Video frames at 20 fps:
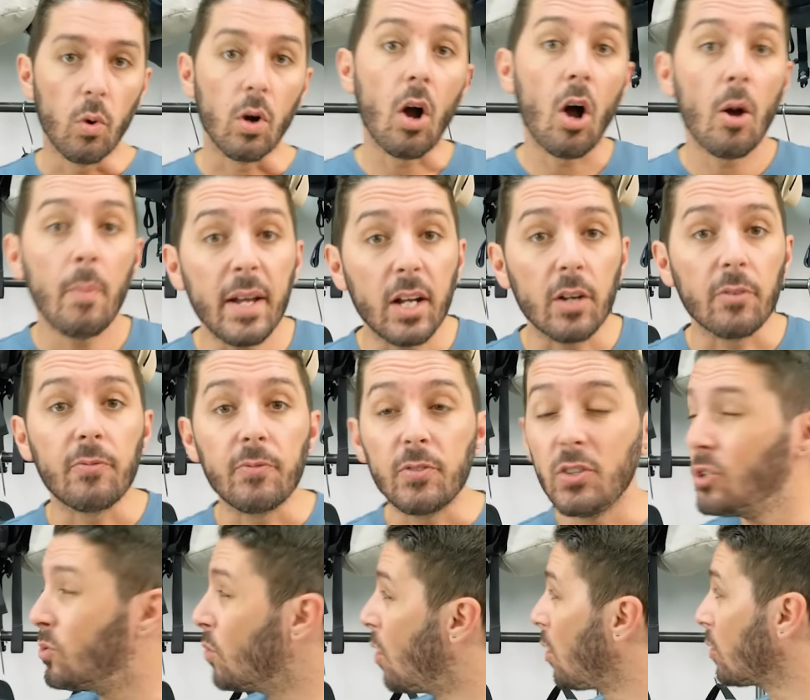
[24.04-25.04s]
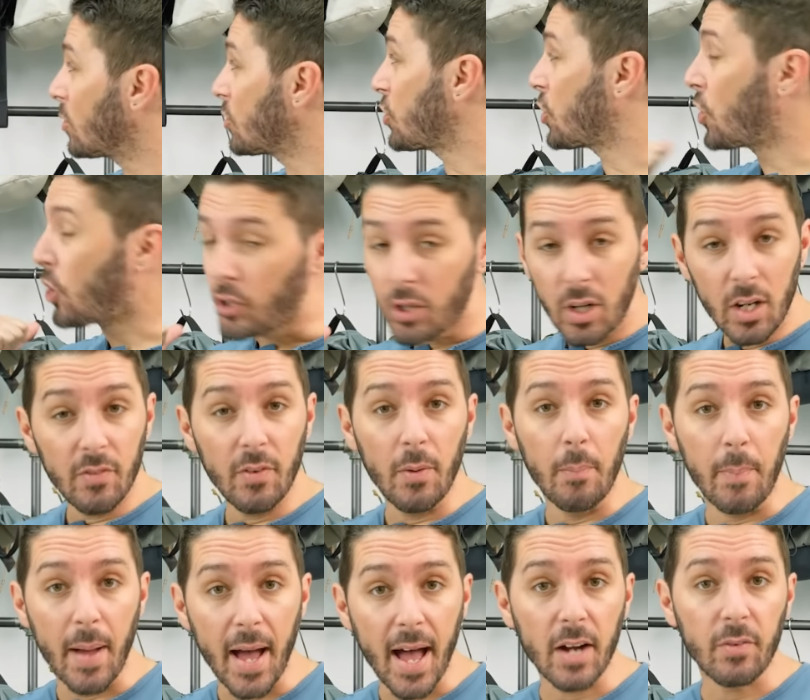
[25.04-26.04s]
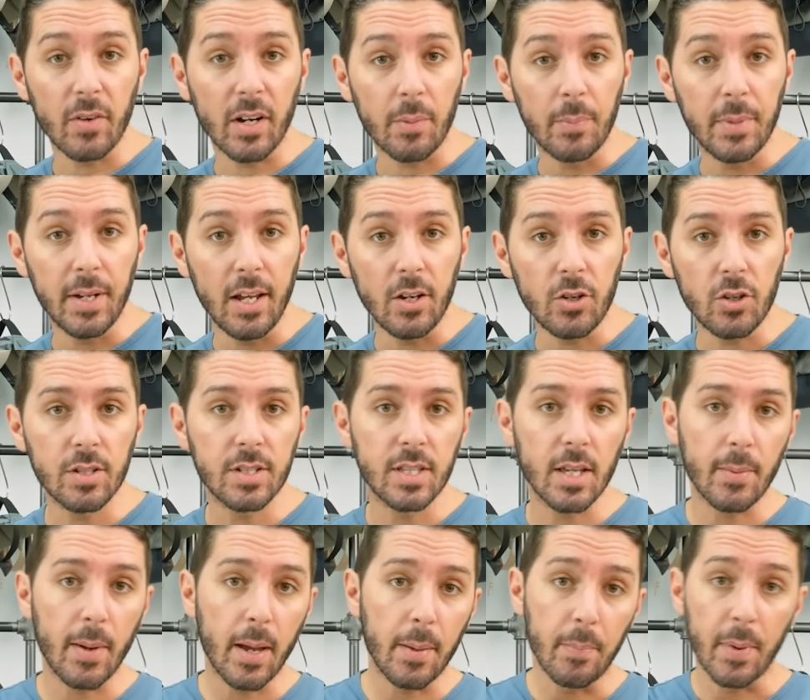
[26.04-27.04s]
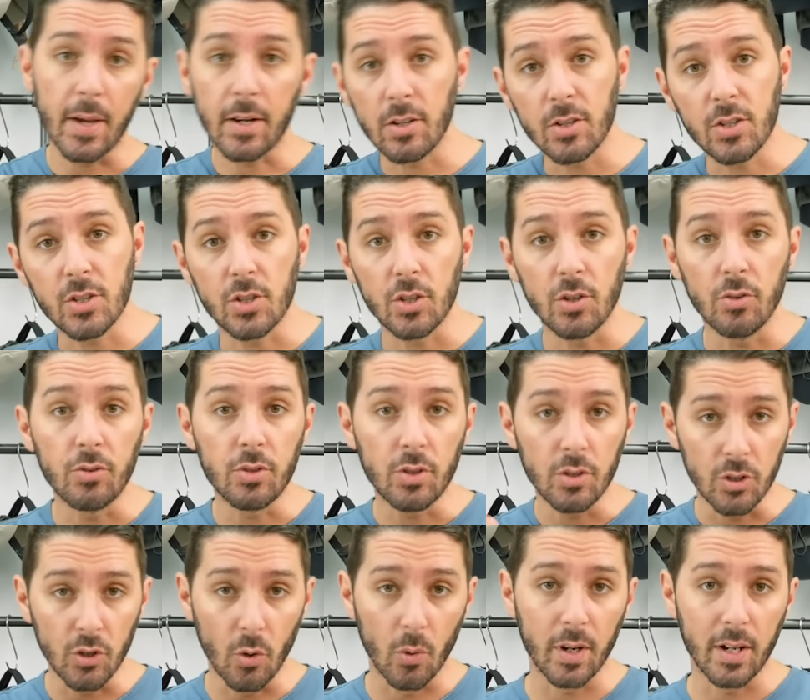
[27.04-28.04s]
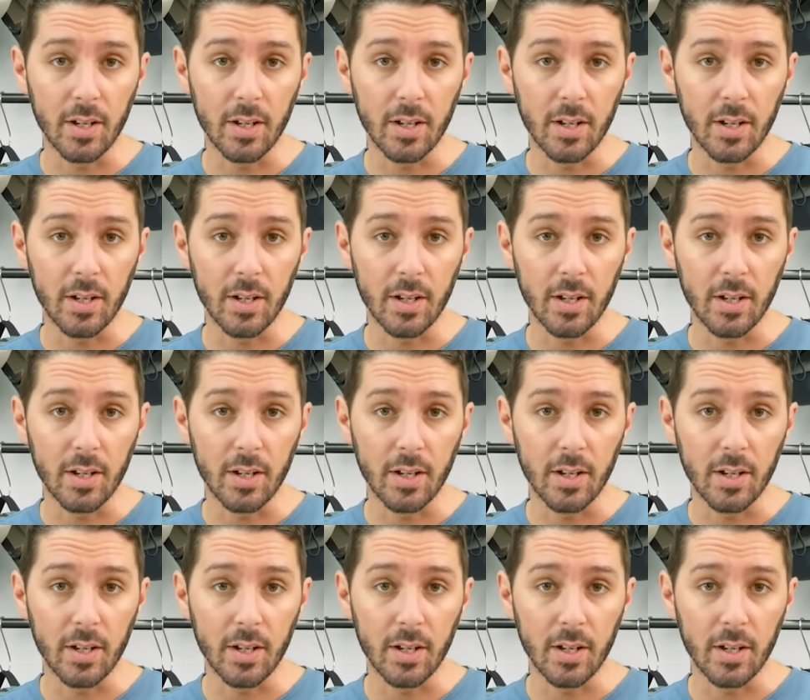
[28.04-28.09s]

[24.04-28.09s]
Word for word: where I'll make a few alternative bag recommendations that might better suit your